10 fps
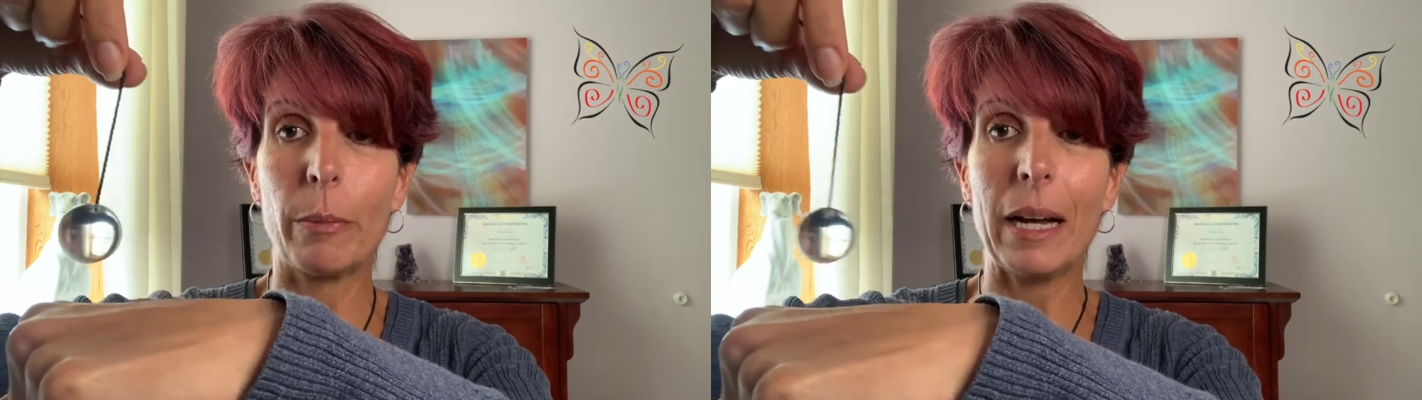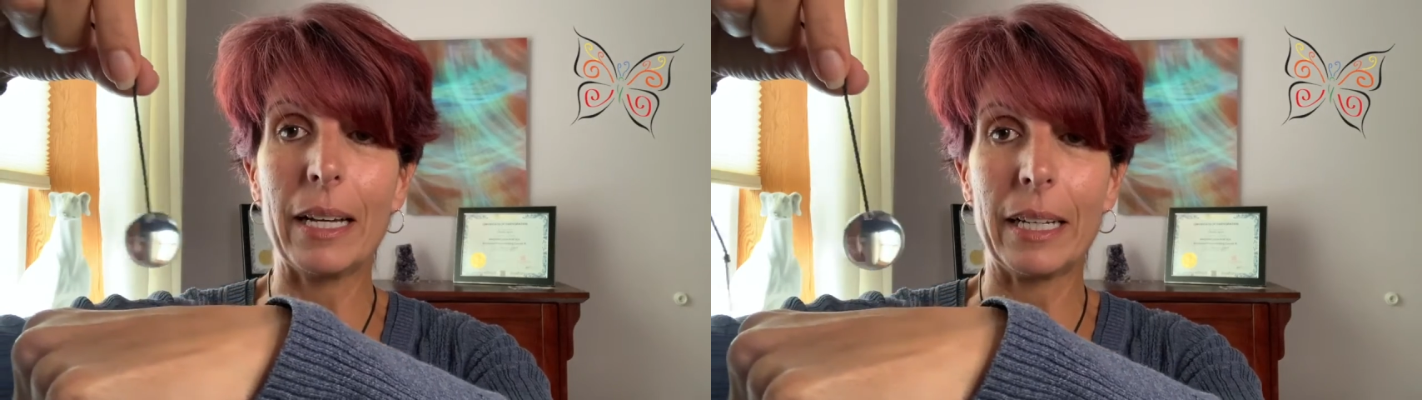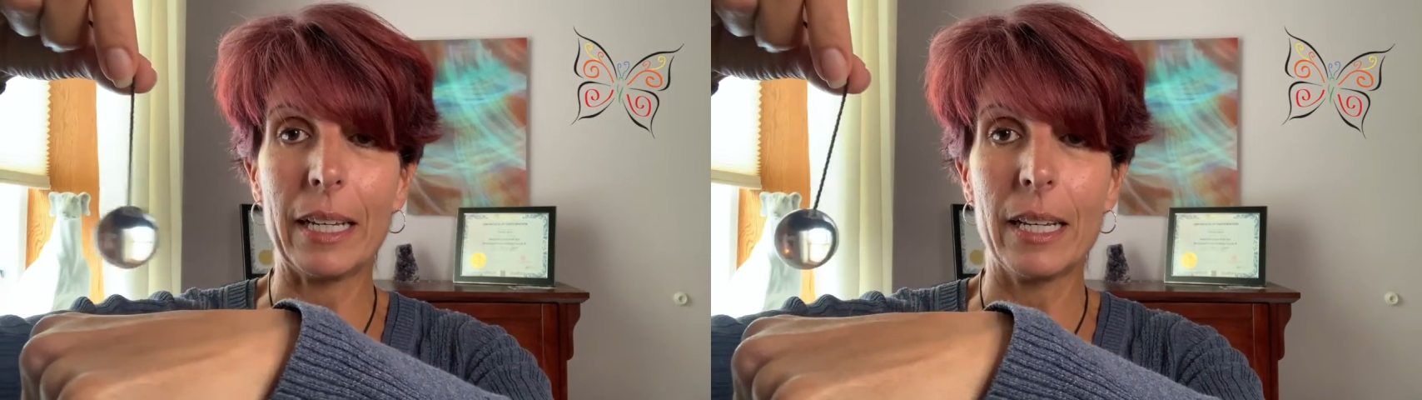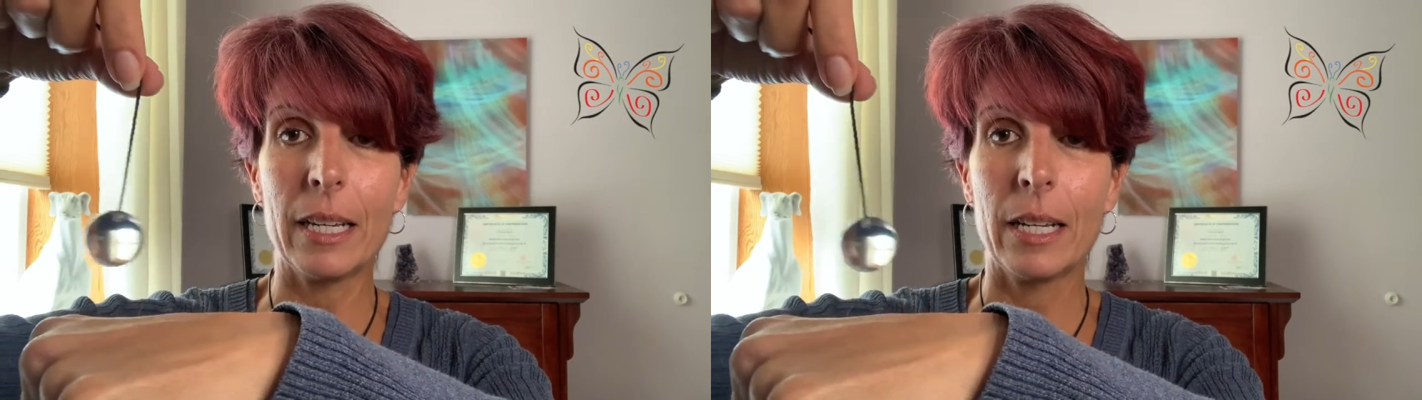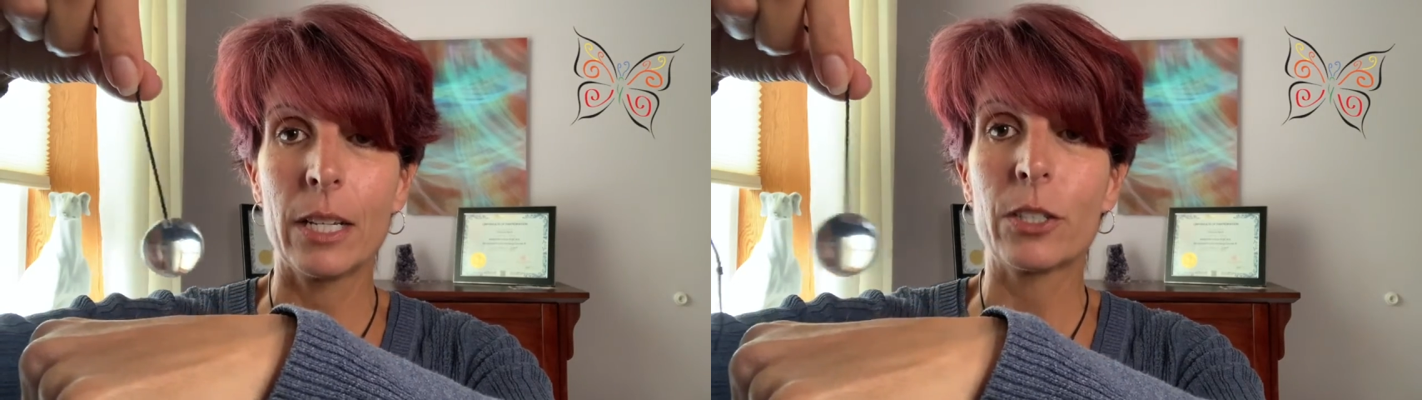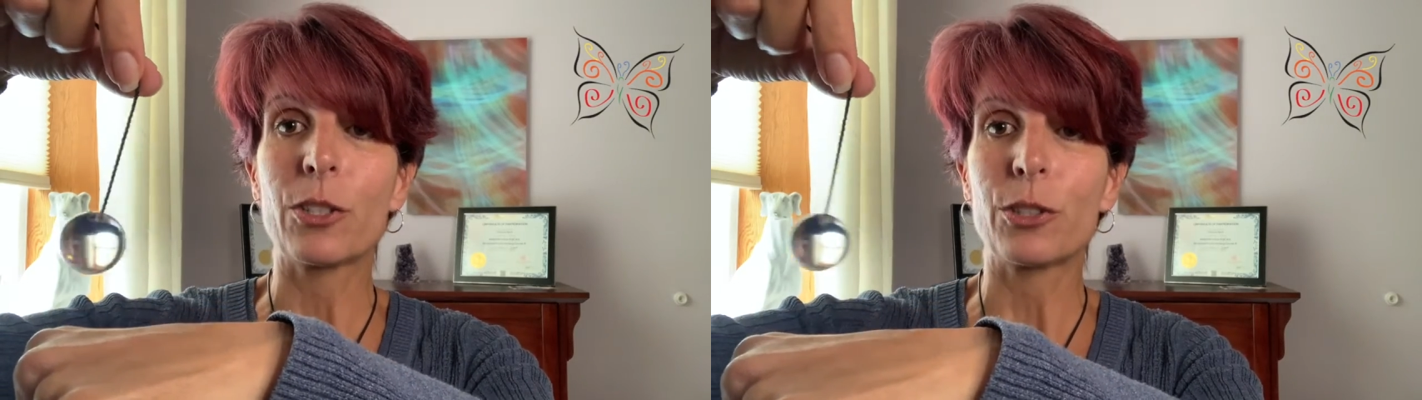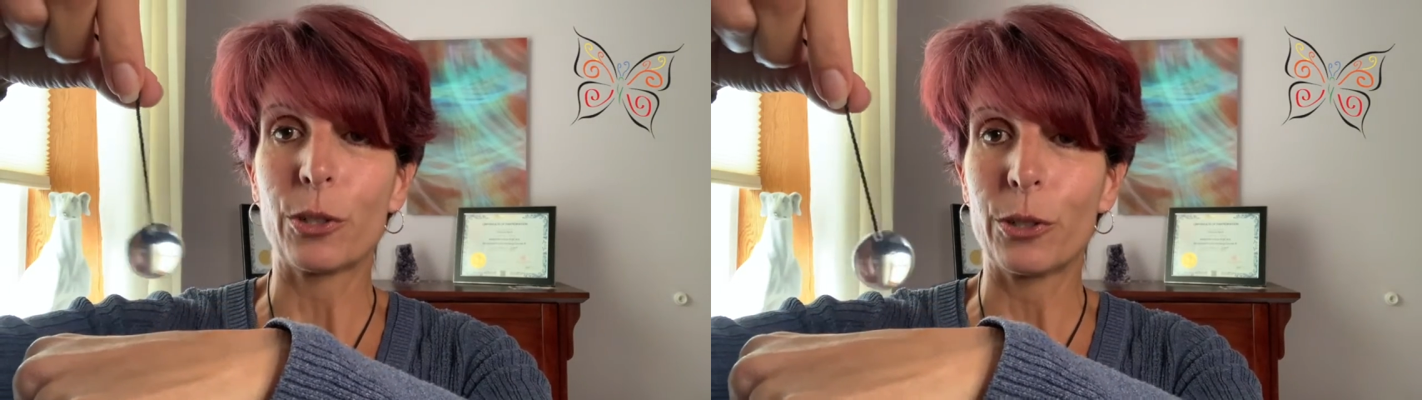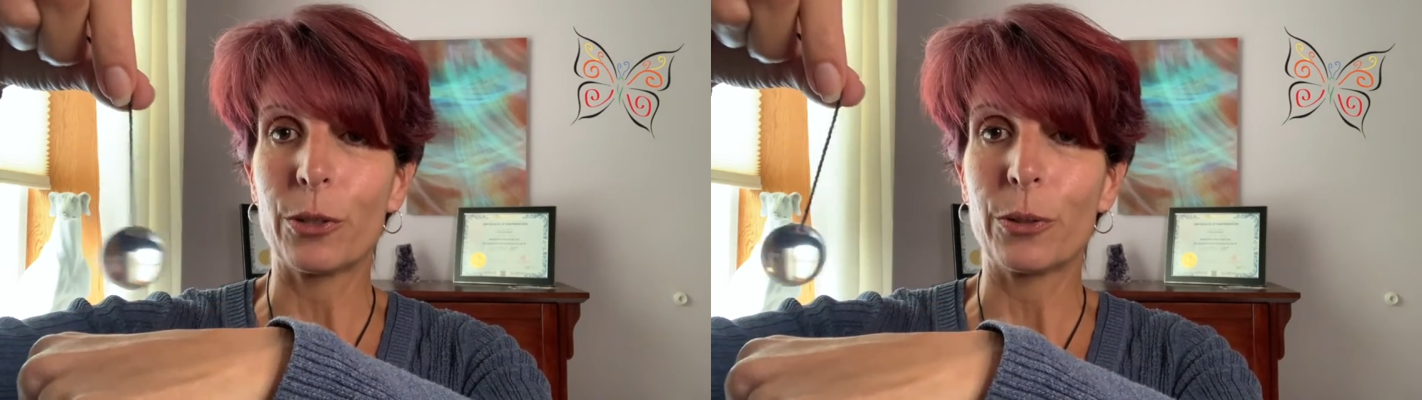body to show
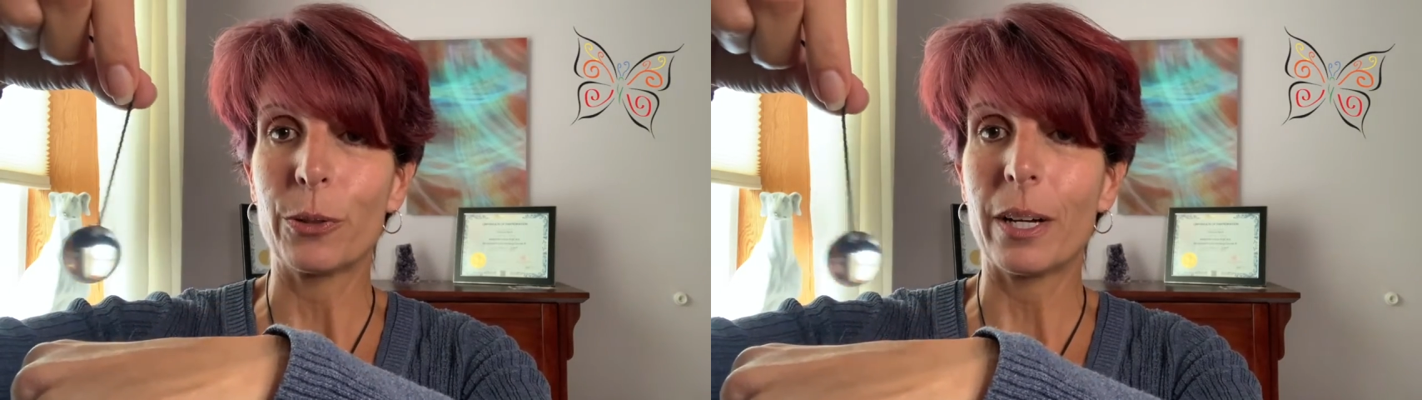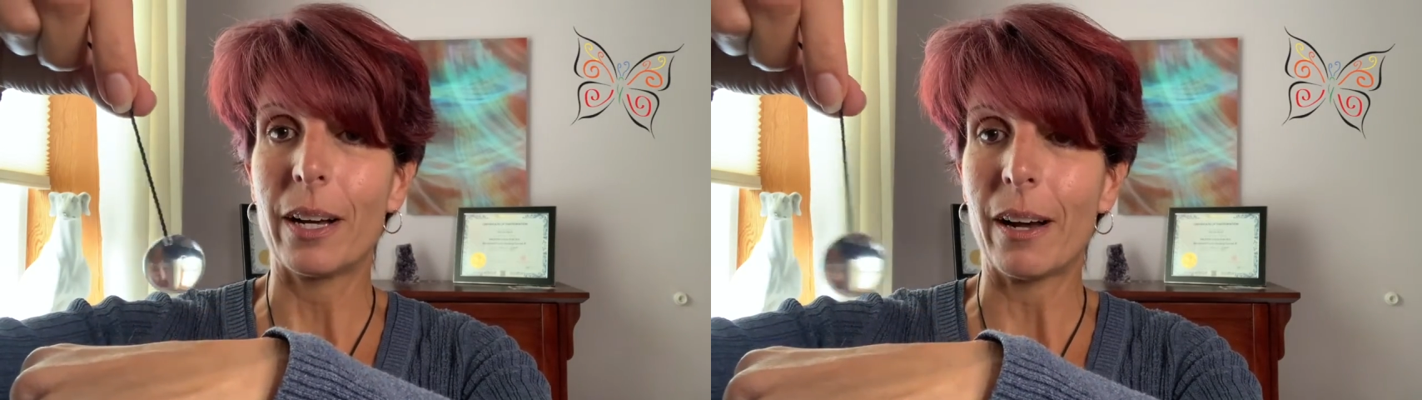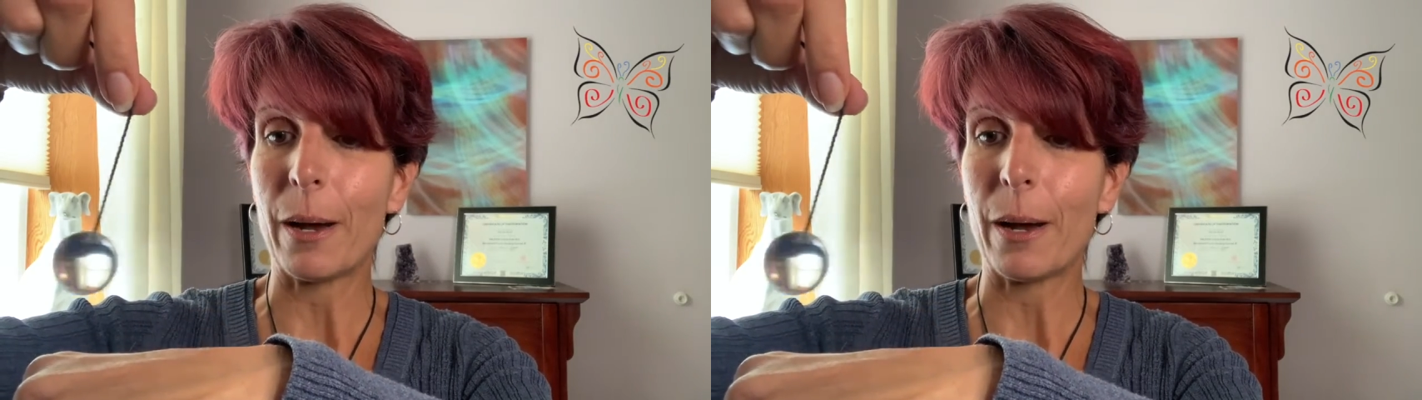you